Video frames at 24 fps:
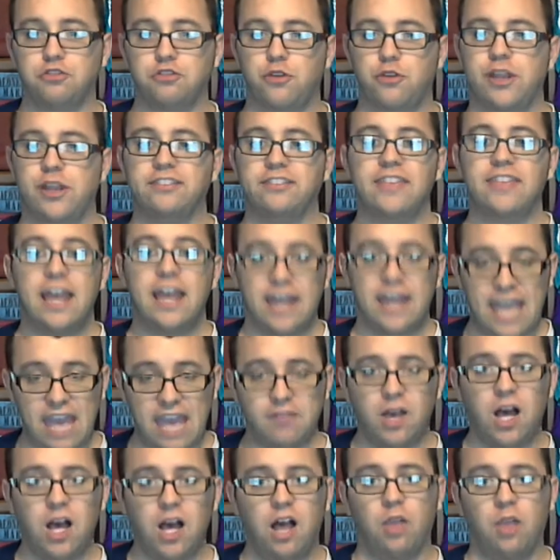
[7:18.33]
tricks that
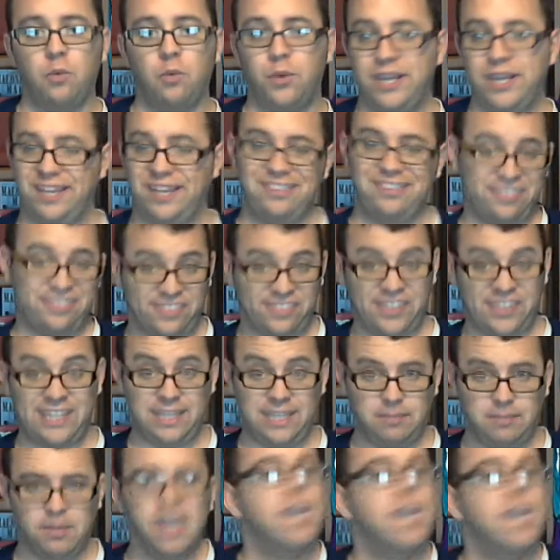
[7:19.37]
have a Halloween
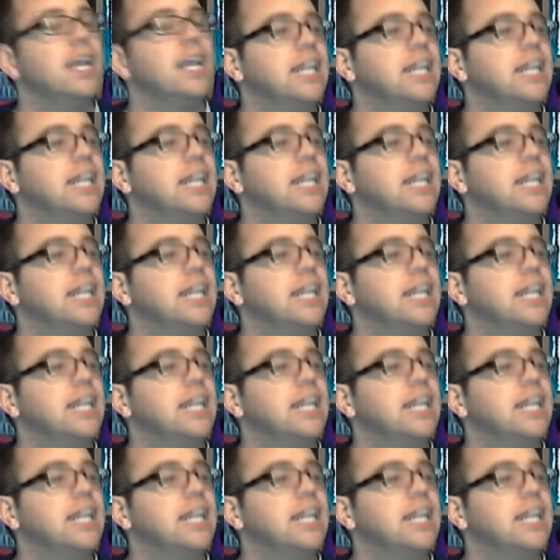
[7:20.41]
theme.